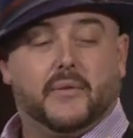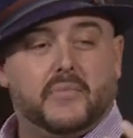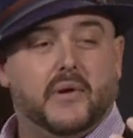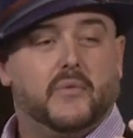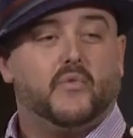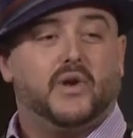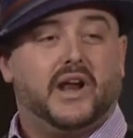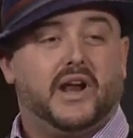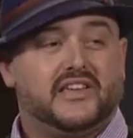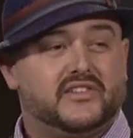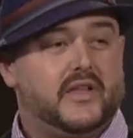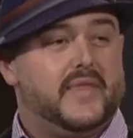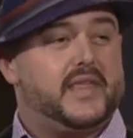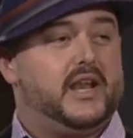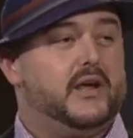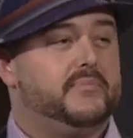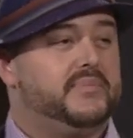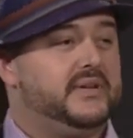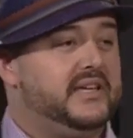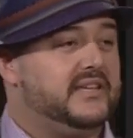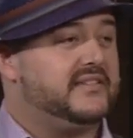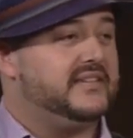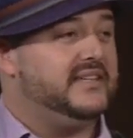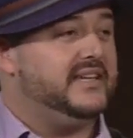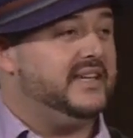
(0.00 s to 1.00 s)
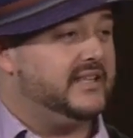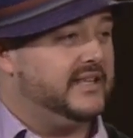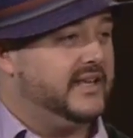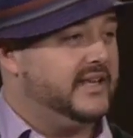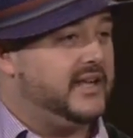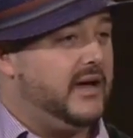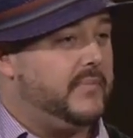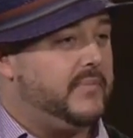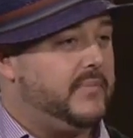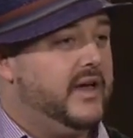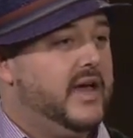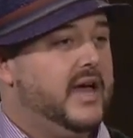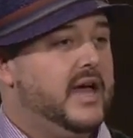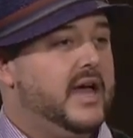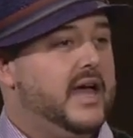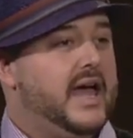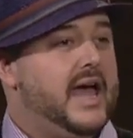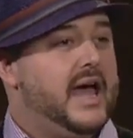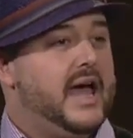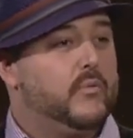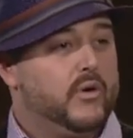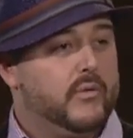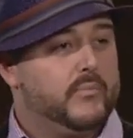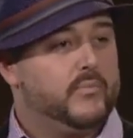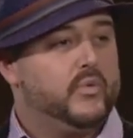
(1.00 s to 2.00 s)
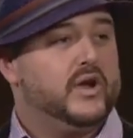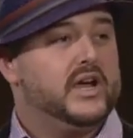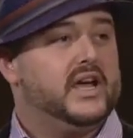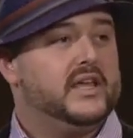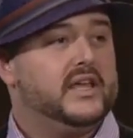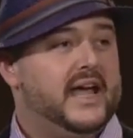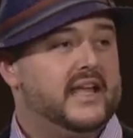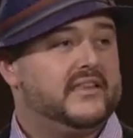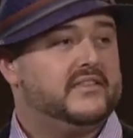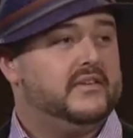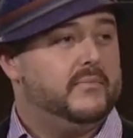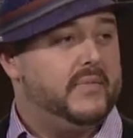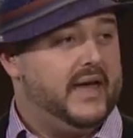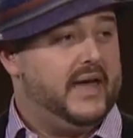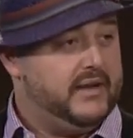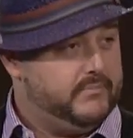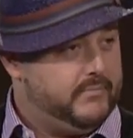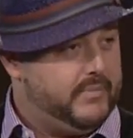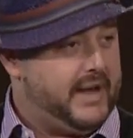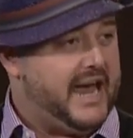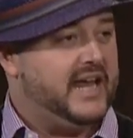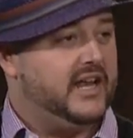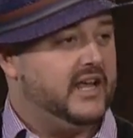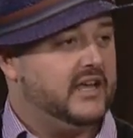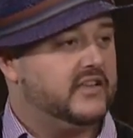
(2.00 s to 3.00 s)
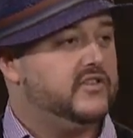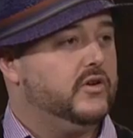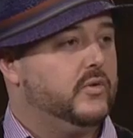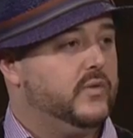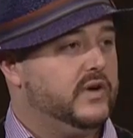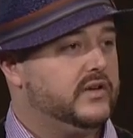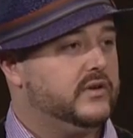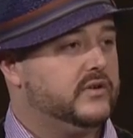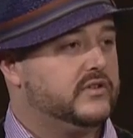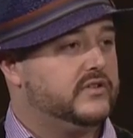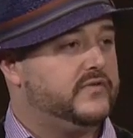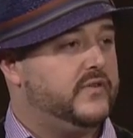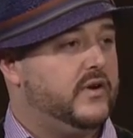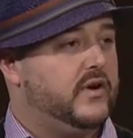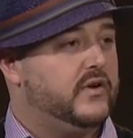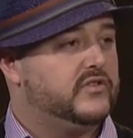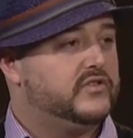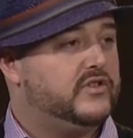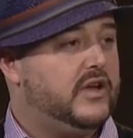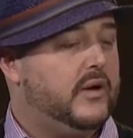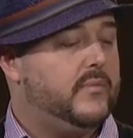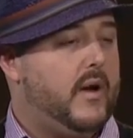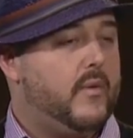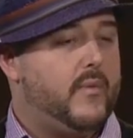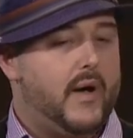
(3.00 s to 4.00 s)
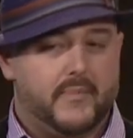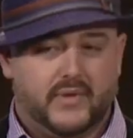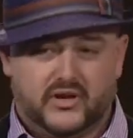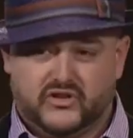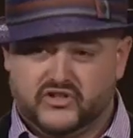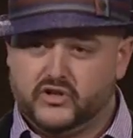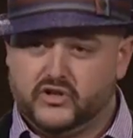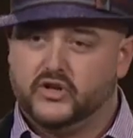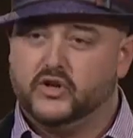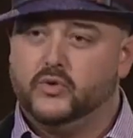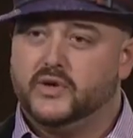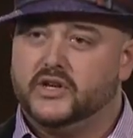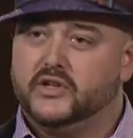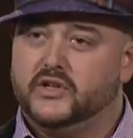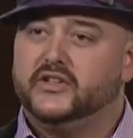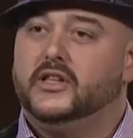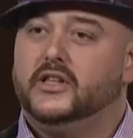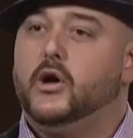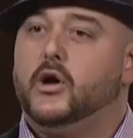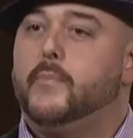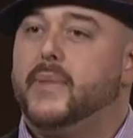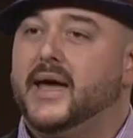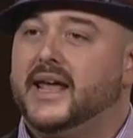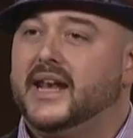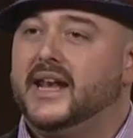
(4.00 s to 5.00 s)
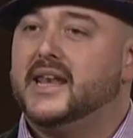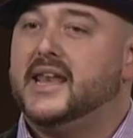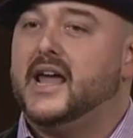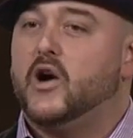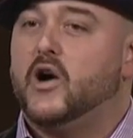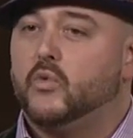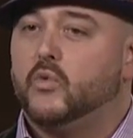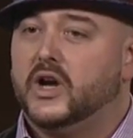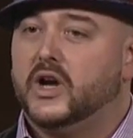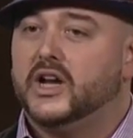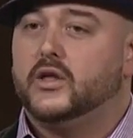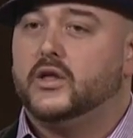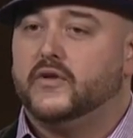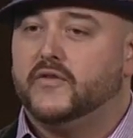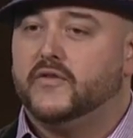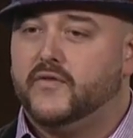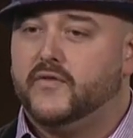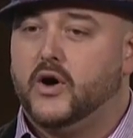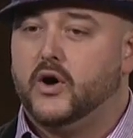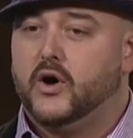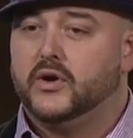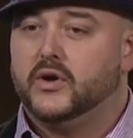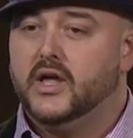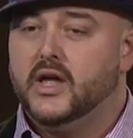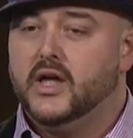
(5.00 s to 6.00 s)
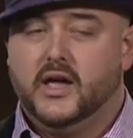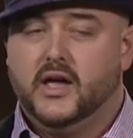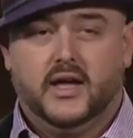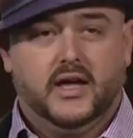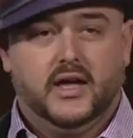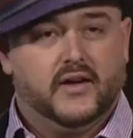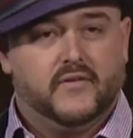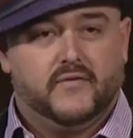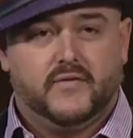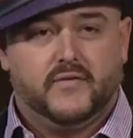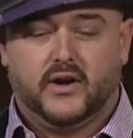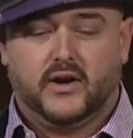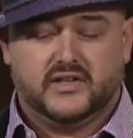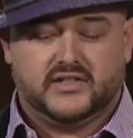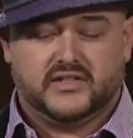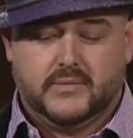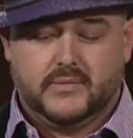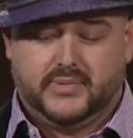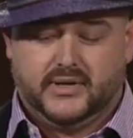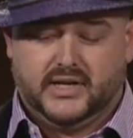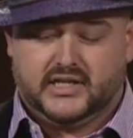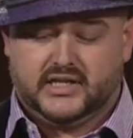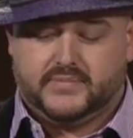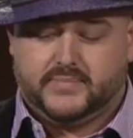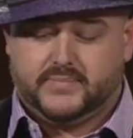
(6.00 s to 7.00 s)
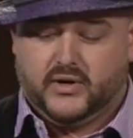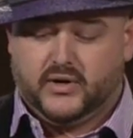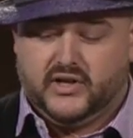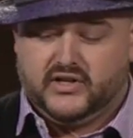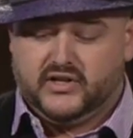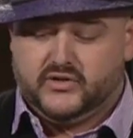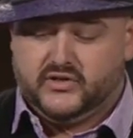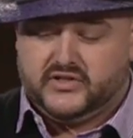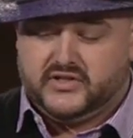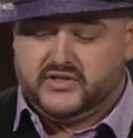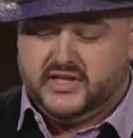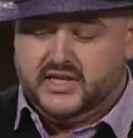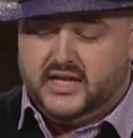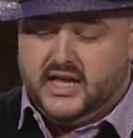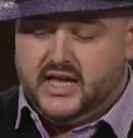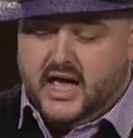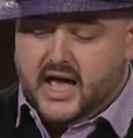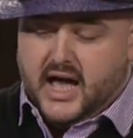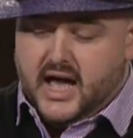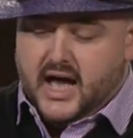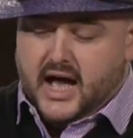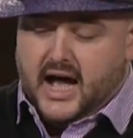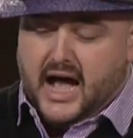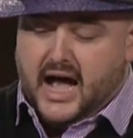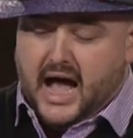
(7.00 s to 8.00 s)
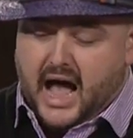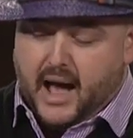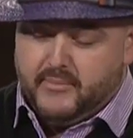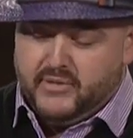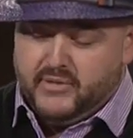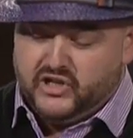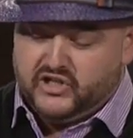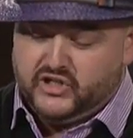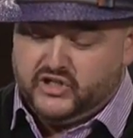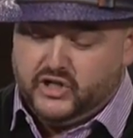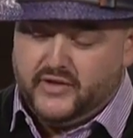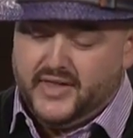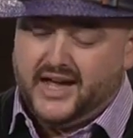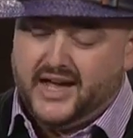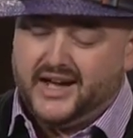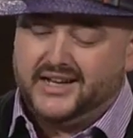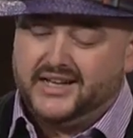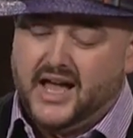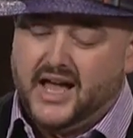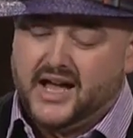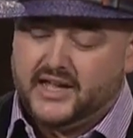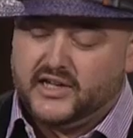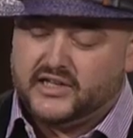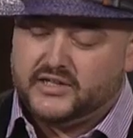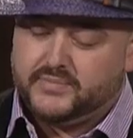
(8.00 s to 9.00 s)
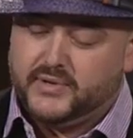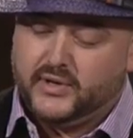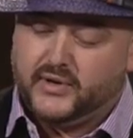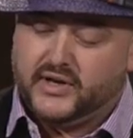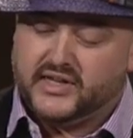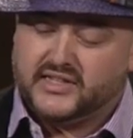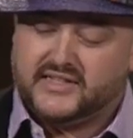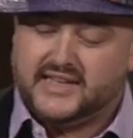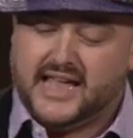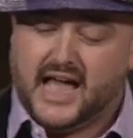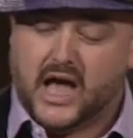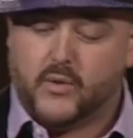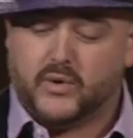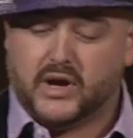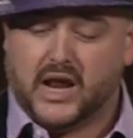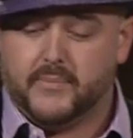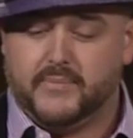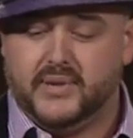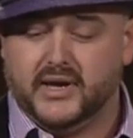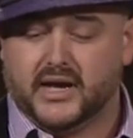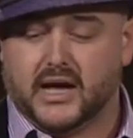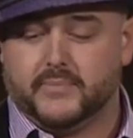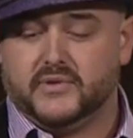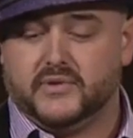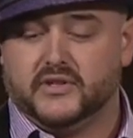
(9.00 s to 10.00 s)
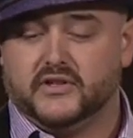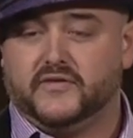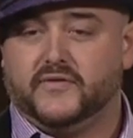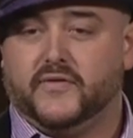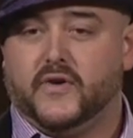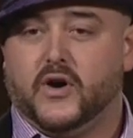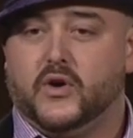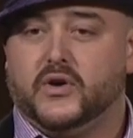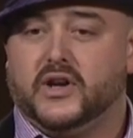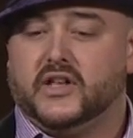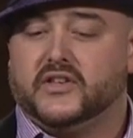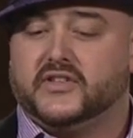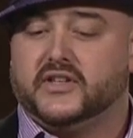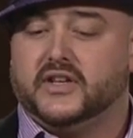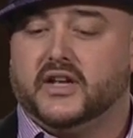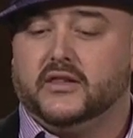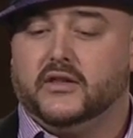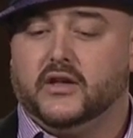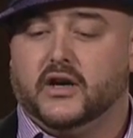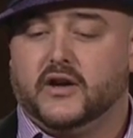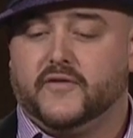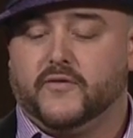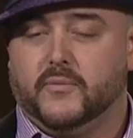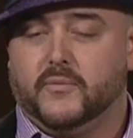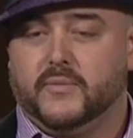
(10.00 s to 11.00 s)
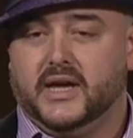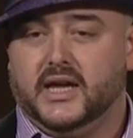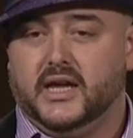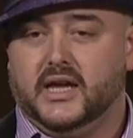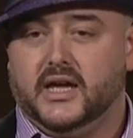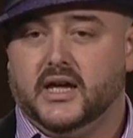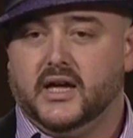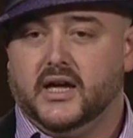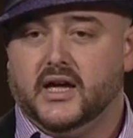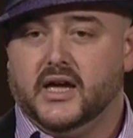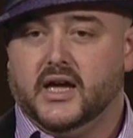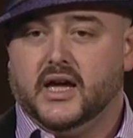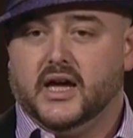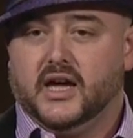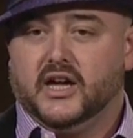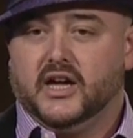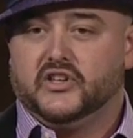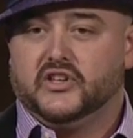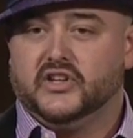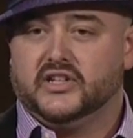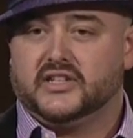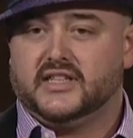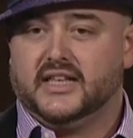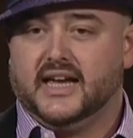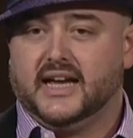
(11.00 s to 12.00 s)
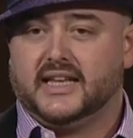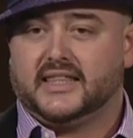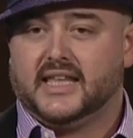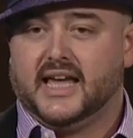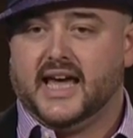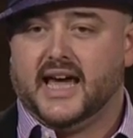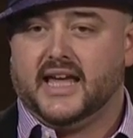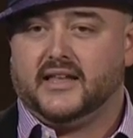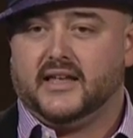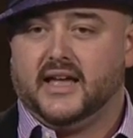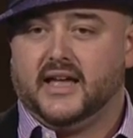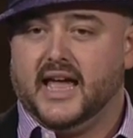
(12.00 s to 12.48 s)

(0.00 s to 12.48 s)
When I saw that on PC, it lit up. And we're bringing that to, in beta to Windows Phone. So I'm, I'm going to show you Windows Hello Beta now running on a phone. Very simple experience. You'll see, uh, I'm going to show you that unlock experience now. When I pick up this phone, it's going to look for me just like that.